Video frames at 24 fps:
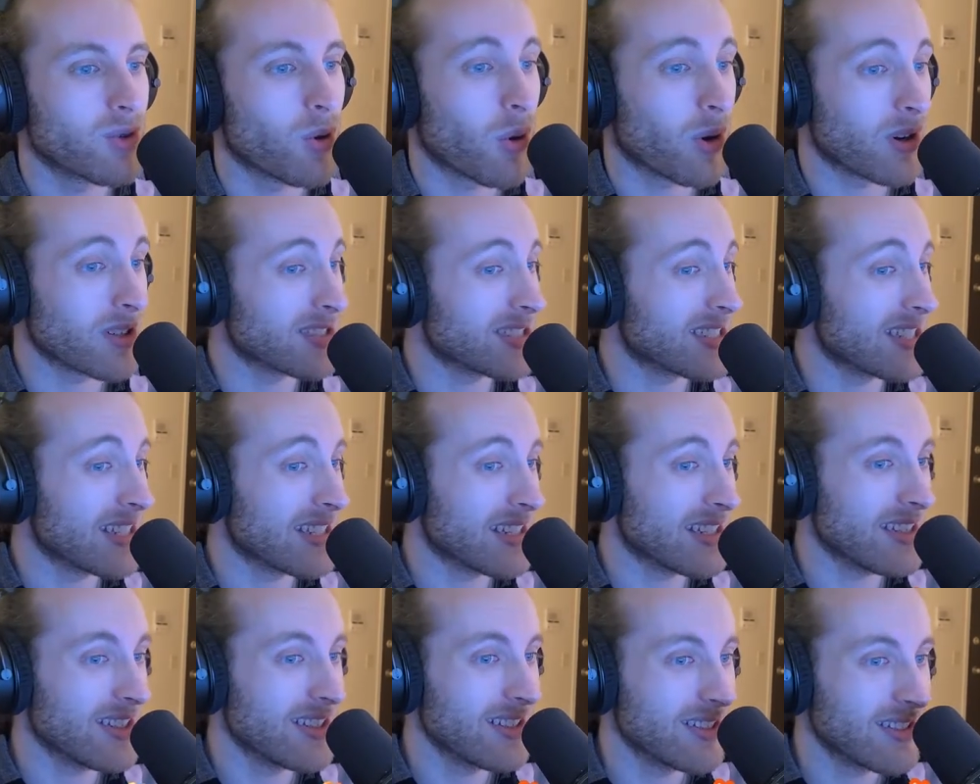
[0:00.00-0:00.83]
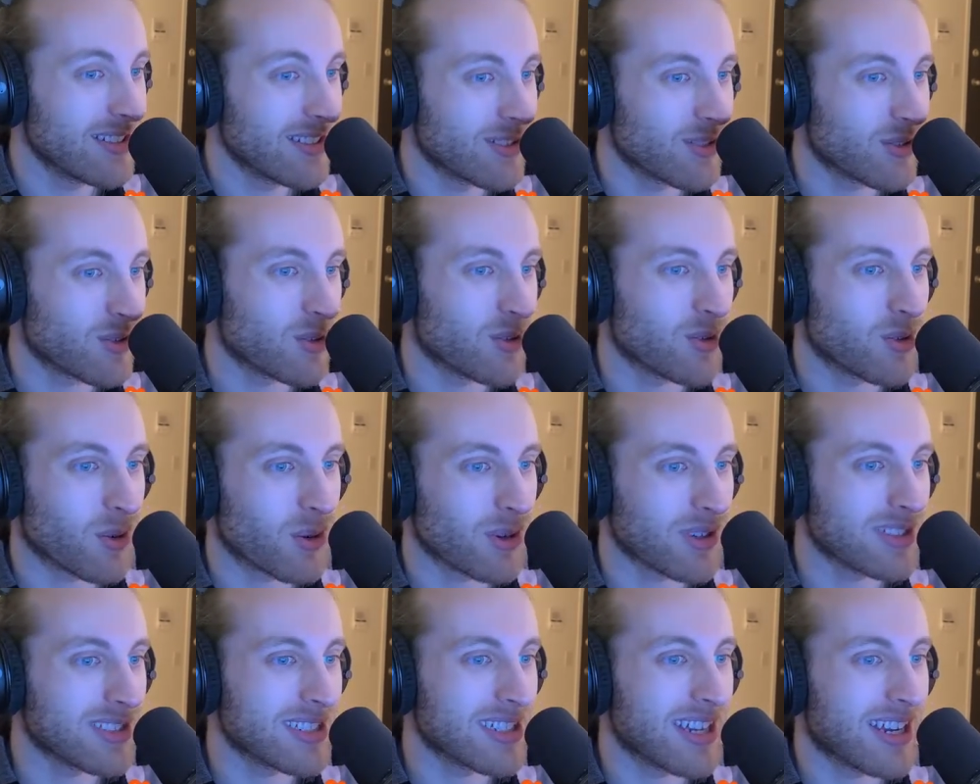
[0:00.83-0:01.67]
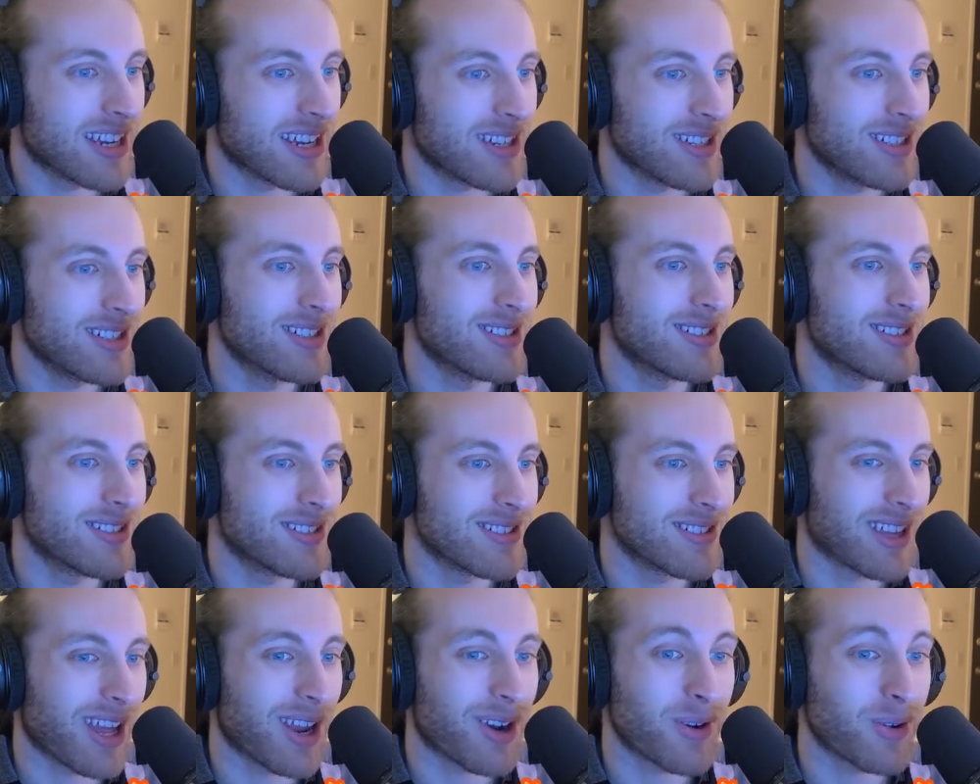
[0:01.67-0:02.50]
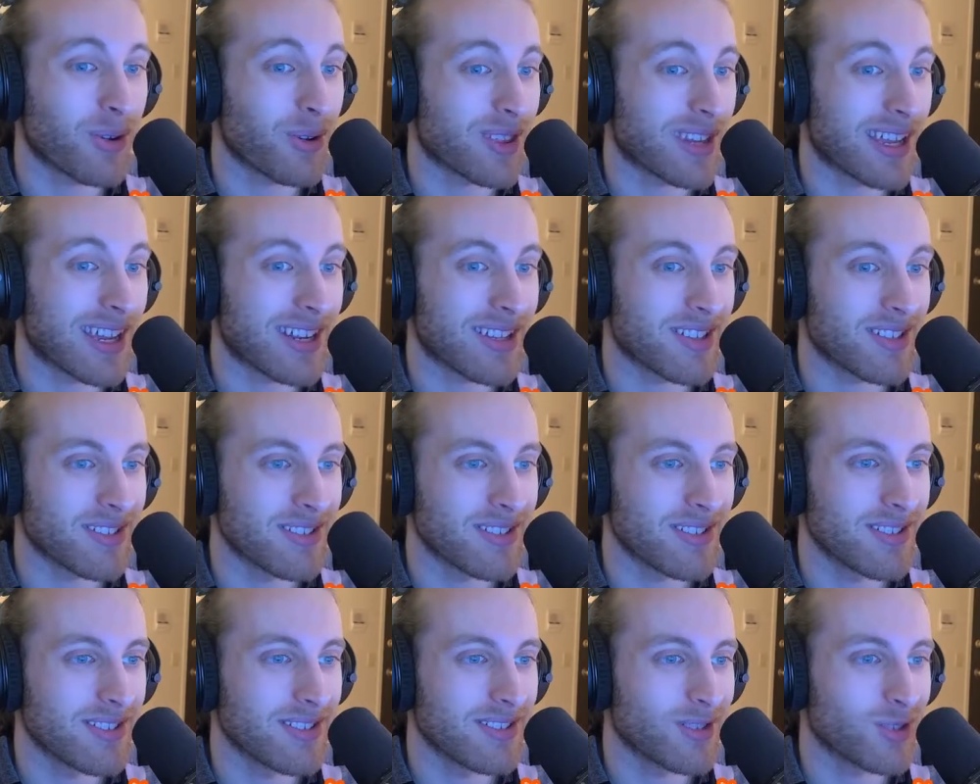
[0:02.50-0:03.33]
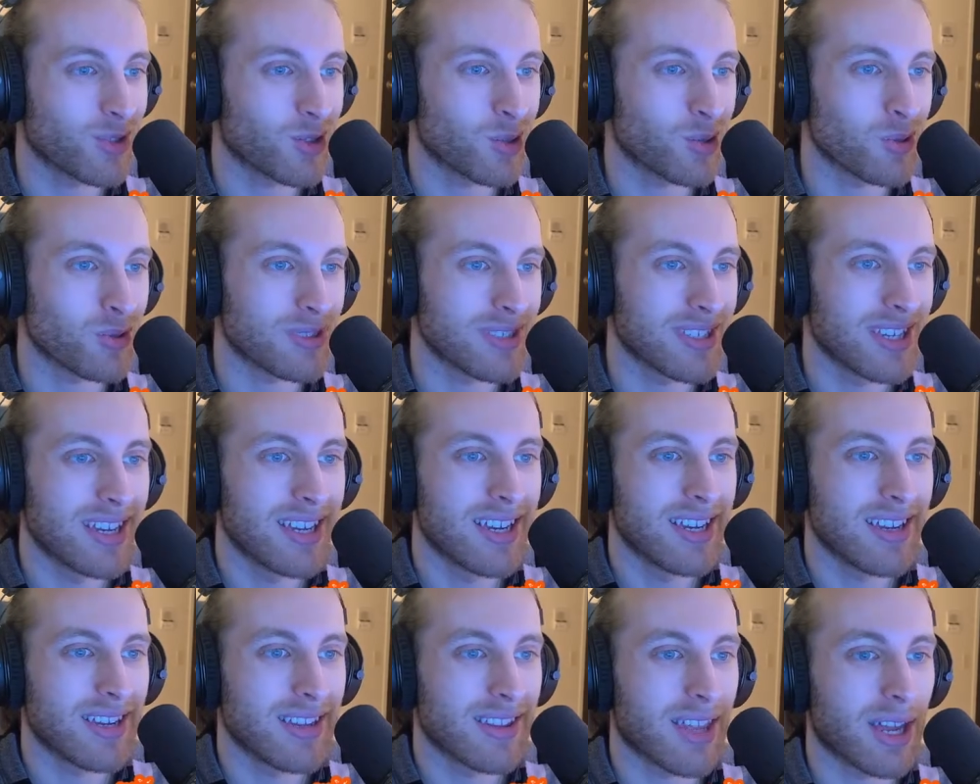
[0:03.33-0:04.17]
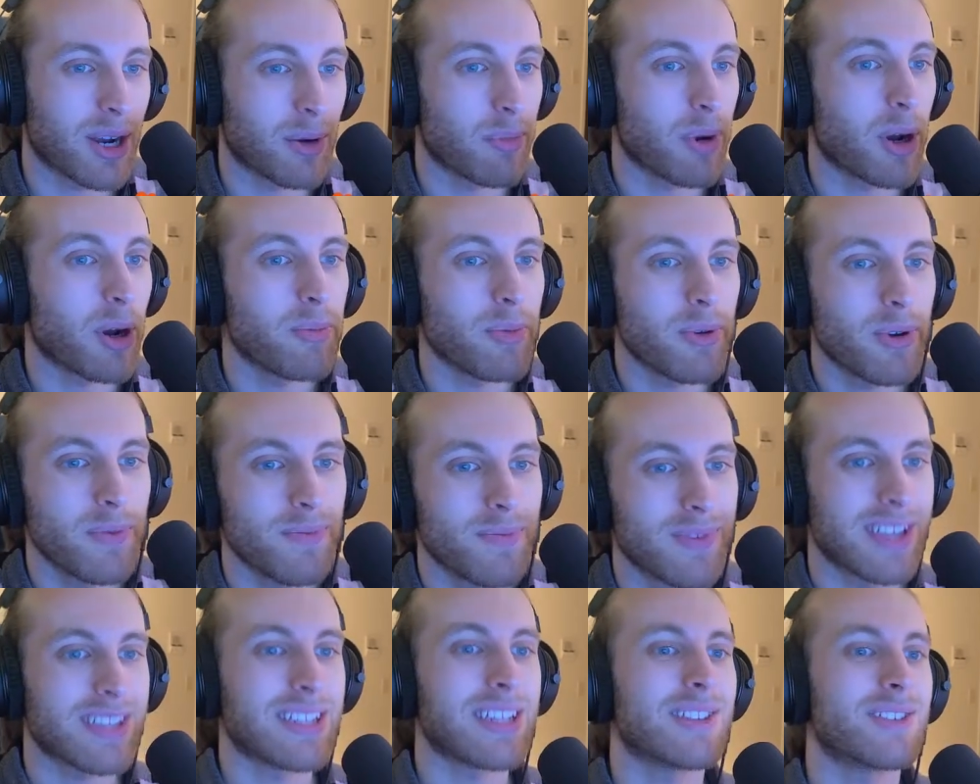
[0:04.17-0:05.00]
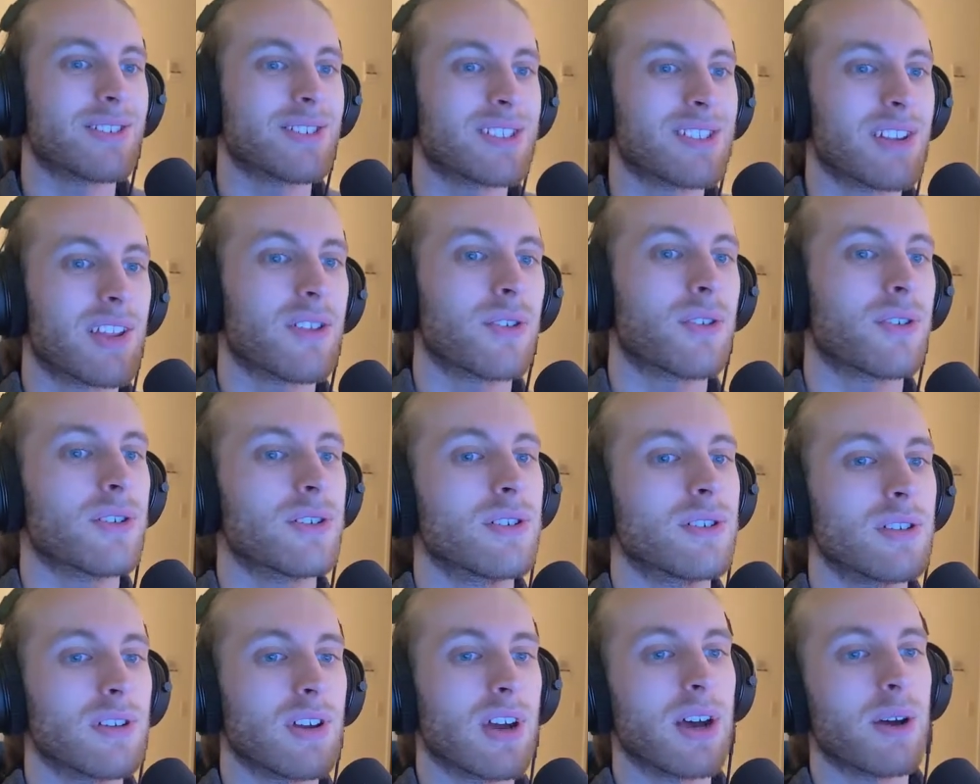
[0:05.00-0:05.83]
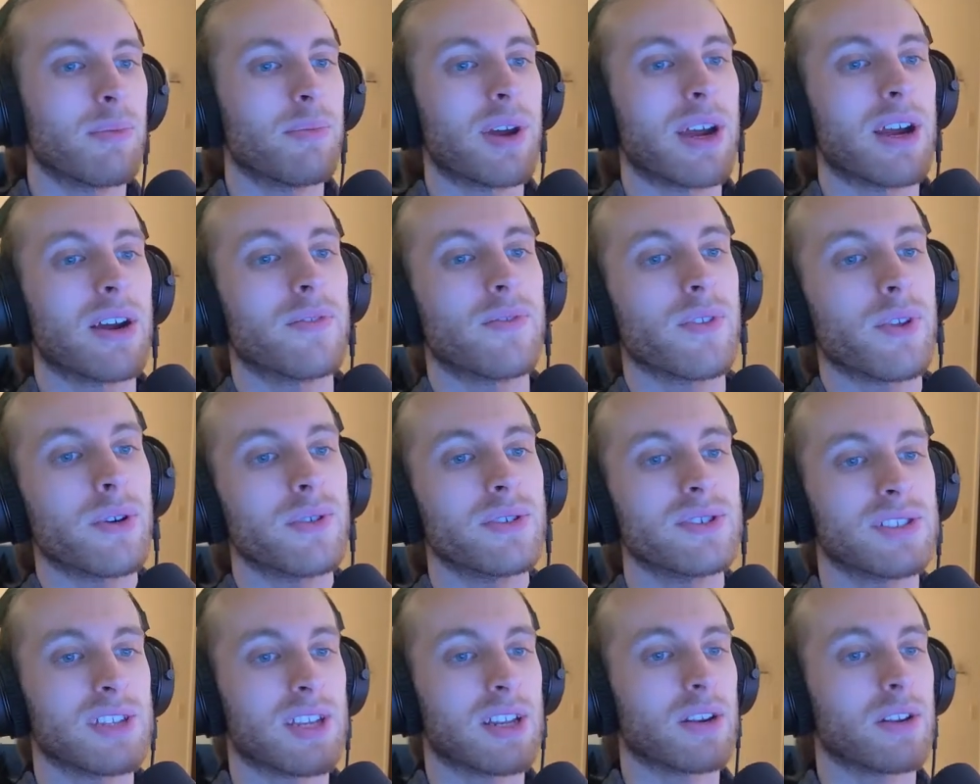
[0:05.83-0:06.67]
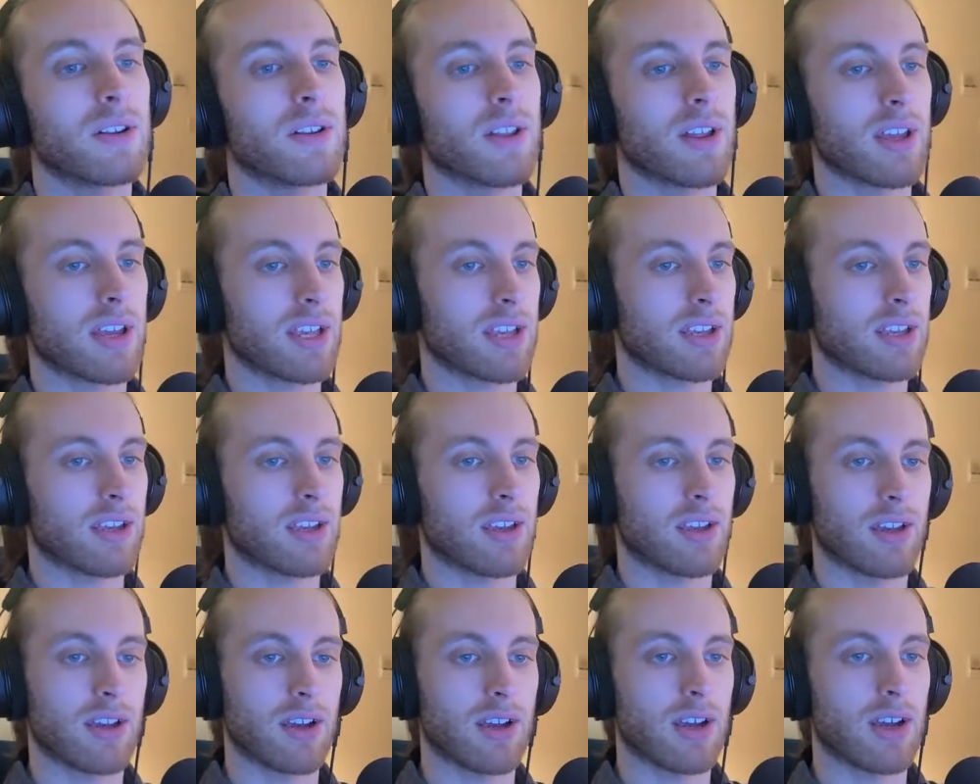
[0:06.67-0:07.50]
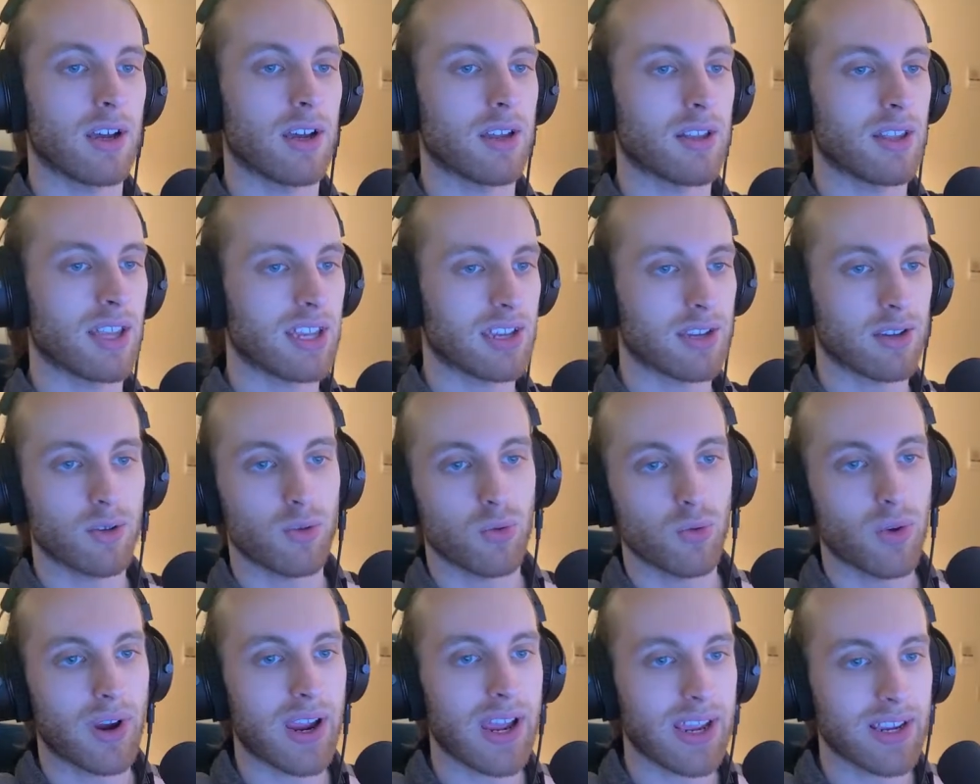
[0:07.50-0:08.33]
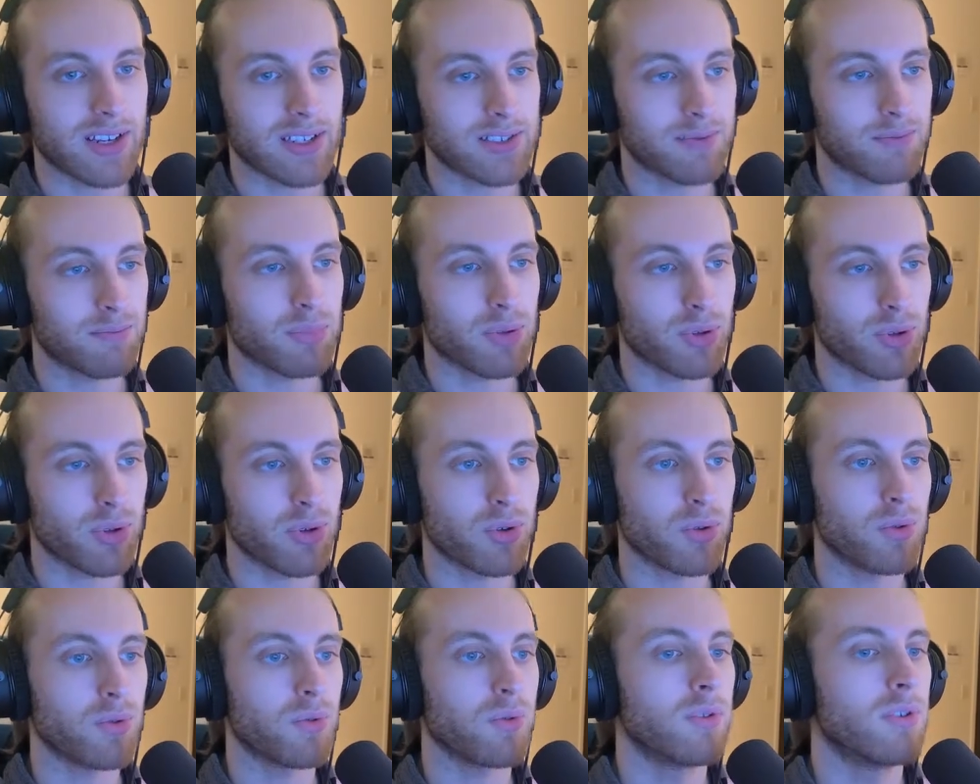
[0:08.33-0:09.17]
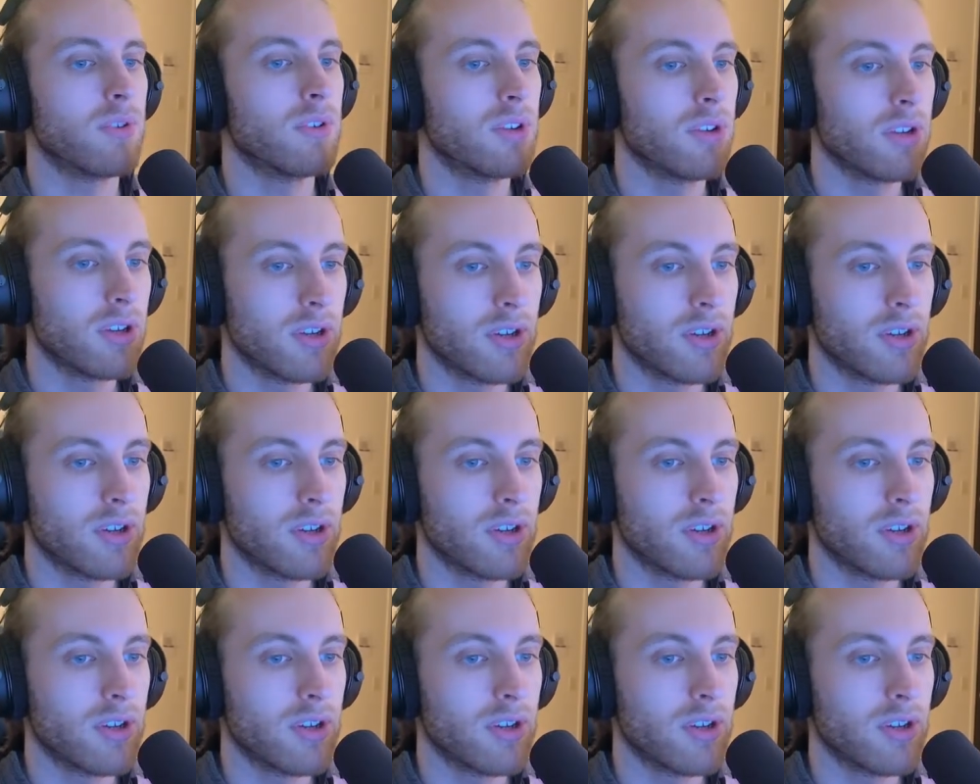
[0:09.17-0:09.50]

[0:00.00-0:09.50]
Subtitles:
Torsion. I don't know what that is. Shoes that are purple, and then there's another pair of those that are like a grayish blue.